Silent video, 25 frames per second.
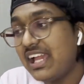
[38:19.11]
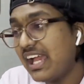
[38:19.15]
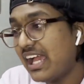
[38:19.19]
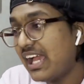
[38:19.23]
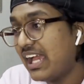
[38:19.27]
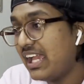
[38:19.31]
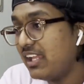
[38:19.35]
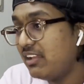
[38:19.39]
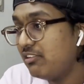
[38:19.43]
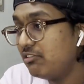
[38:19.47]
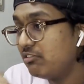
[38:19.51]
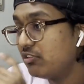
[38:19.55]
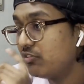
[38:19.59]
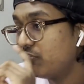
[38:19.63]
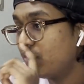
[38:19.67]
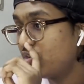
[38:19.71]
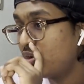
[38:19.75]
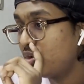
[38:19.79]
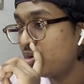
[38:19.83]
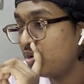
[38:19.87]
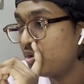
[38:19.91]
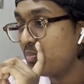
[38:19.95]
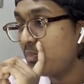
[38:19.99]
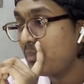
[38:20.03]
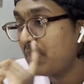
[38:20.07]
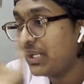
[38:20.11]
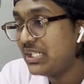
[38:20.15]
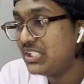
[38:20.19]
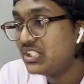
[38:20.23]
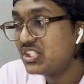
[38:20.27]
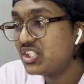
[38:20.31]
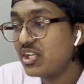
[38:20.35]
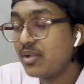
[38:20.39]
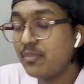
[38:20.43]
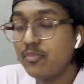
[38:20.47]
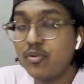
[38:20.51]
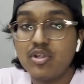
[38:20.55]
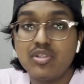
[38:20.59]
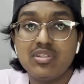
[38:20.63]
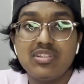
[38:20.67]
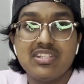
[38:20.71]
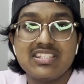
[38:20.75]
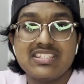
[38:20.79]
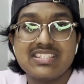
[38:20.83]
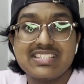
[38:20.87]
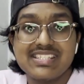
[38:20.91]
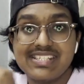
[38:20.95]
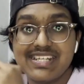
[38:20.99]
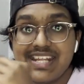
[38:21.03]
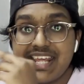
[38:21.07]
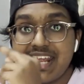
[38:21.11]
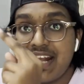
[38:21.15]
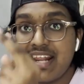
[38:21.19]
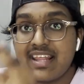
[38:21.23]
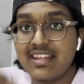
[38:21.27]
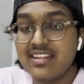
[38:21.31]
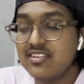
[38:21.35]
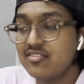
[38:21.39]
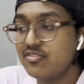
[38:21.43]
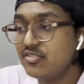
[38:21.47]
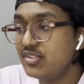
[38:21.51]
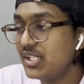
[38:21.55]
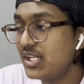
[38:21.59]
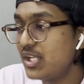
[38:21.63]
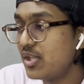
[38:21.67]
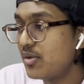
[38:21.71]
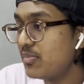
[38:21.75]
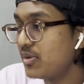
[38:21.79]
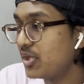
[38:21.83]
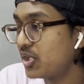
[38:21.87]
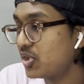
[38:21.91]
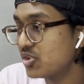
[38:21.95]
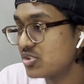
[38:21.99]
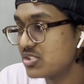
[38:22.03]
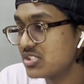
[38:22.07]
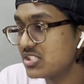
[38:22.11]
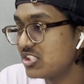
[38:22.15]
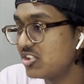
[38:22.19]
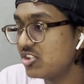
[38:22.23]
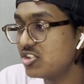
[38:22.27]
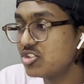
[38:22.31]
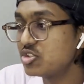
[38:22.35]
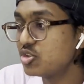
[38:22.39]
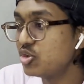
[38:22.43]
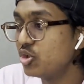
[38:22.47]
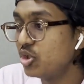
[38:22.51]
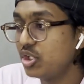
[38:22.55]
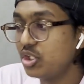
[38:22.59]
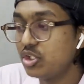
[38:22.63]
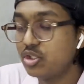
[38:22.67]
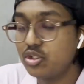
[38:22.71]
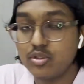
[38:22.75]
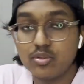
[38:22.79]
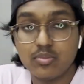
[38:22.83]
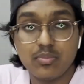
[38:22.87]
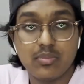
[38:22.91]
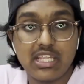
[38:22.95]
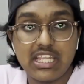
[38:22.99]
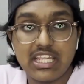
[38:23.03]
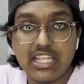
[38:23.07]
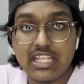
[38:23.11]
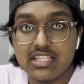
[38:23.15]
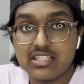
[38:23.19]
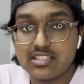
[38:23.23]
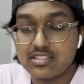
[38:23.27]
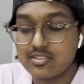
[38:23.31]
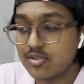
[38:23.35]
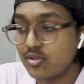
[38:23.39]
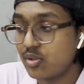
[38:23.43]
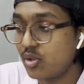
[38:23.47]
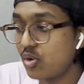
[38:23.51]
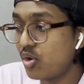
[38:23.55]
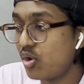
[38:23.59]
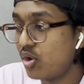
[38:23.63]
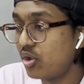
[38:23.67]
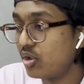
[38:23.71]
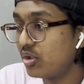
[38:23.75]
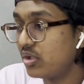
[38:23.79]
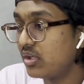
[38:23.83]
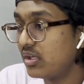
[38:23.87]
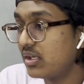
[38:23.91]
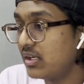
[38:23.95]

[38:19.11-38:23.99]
I even want to mention about this in another video because it is going to be so long.